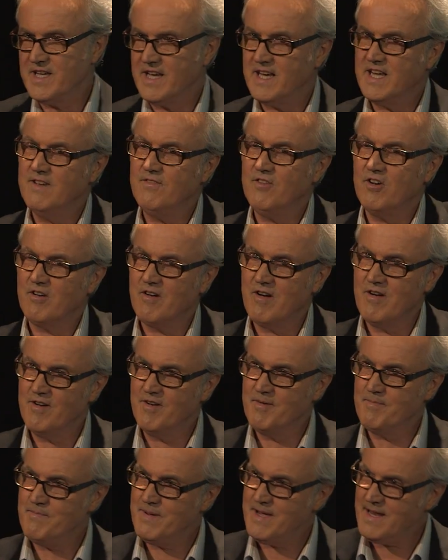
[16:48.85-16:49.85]
and give your
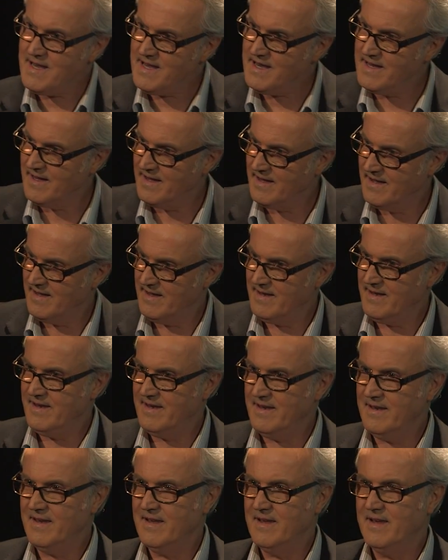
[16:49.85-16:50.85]
own
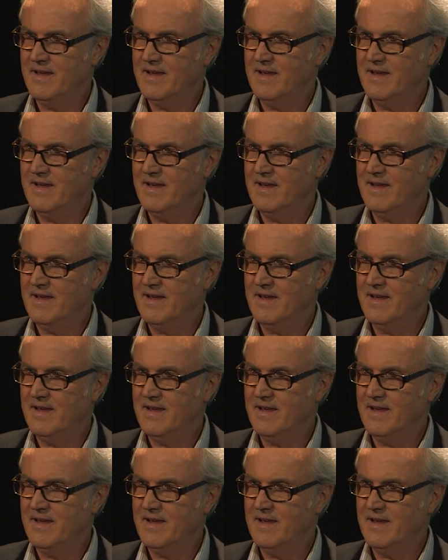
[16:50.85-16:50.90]
opinion,